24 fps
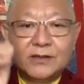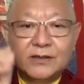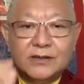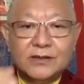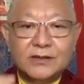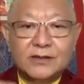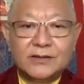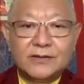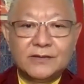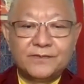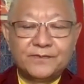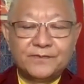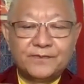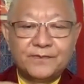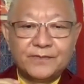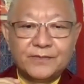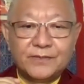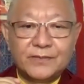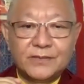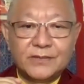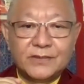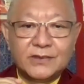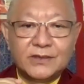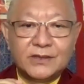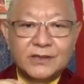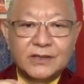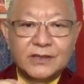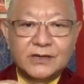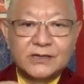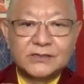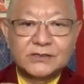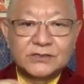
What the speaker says: There